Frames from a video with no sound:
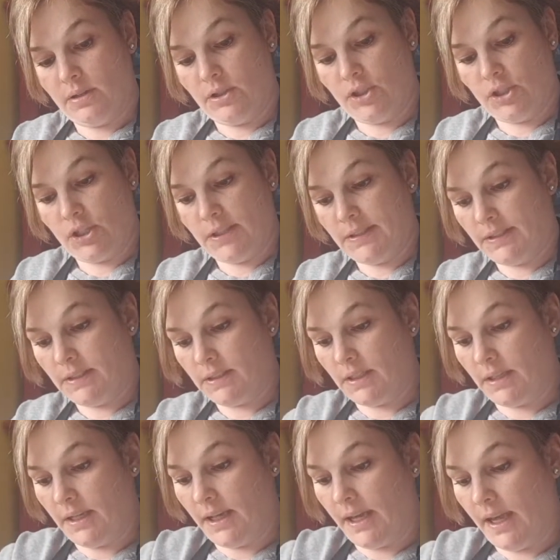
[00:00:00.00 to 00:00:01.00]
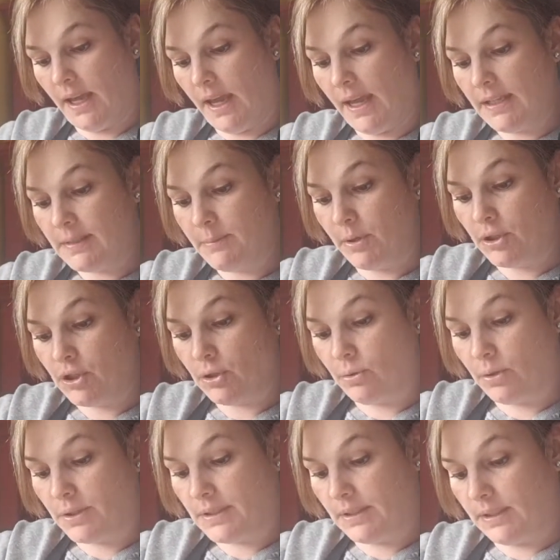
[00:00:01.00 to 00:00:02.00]
Just as much
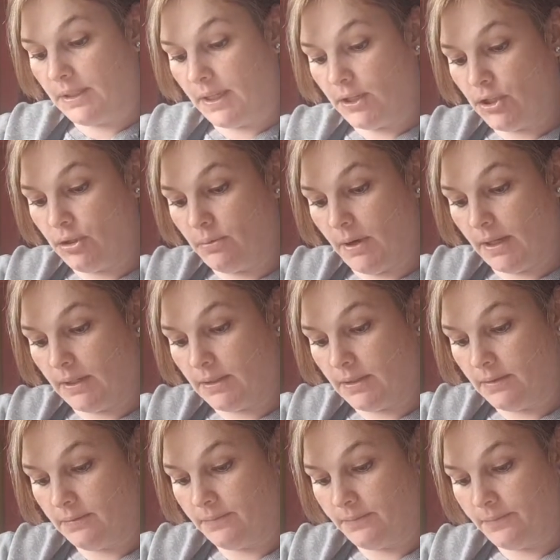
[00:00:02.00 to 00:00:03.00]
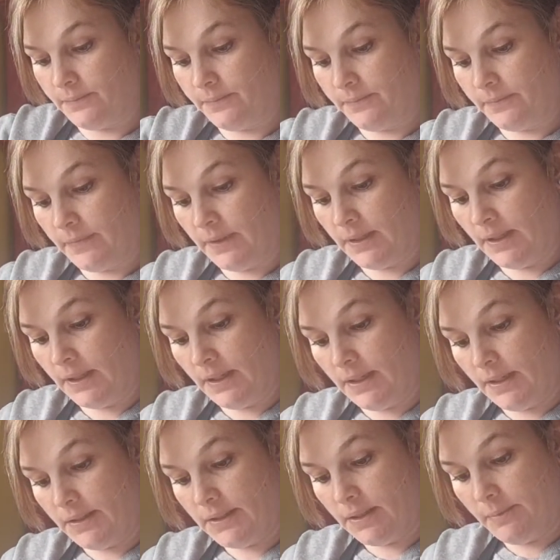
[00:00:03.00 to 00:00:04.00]
or as little as you want.
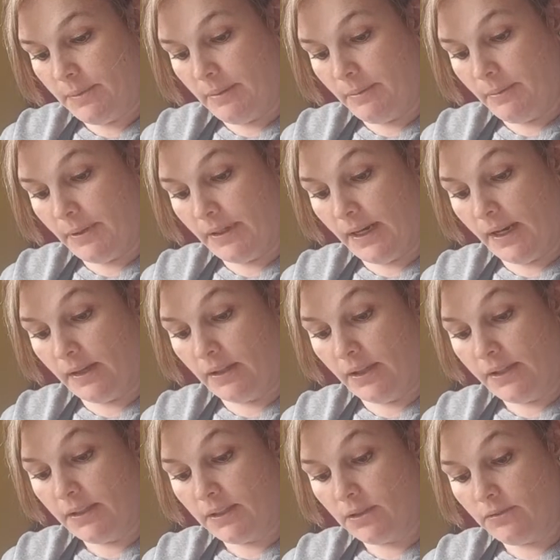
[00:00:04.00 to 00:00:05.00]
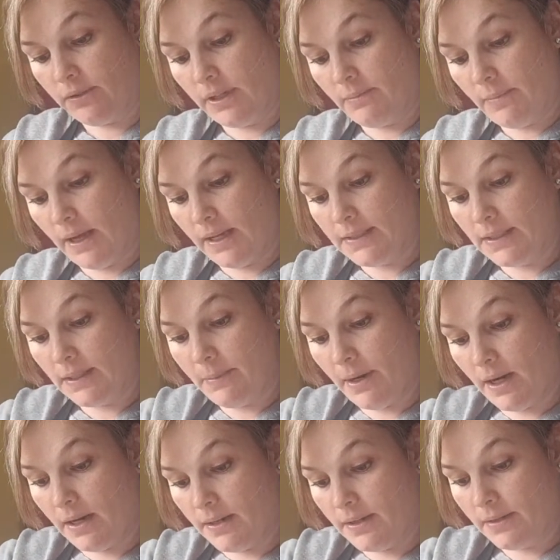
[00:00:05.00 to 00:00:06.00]
Now some people might not like the green mossy
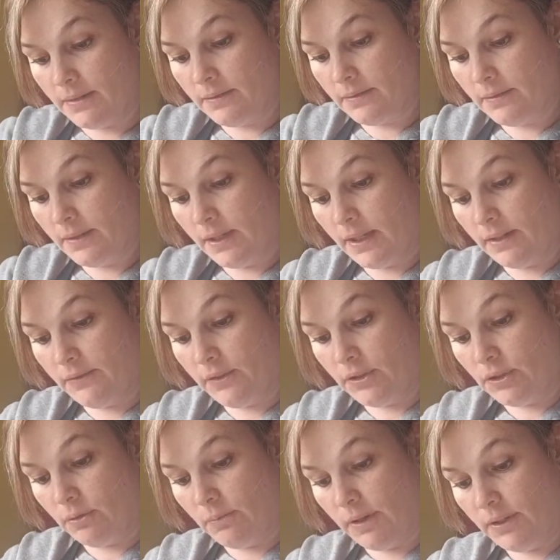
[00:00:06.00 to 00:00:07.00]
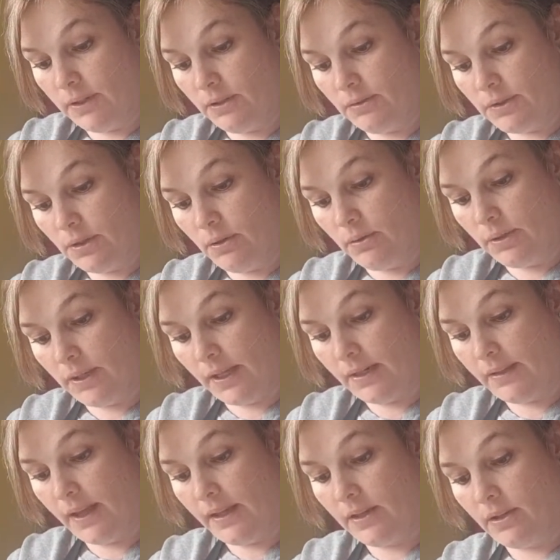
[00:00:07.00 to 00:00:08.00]
part. And if you don't want to use a whole lot
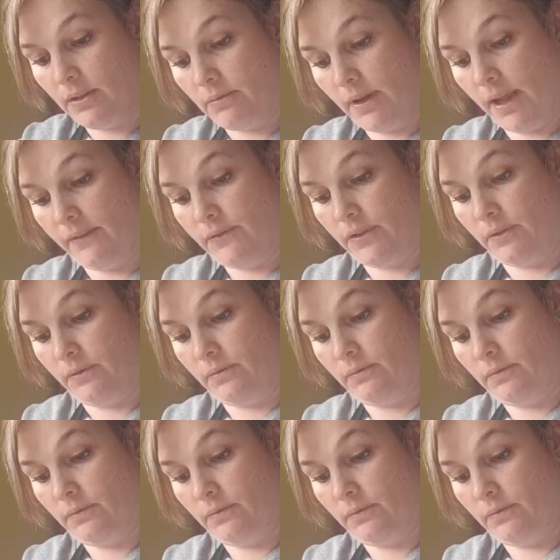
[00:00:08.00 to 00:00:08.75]
of that, you don't have to.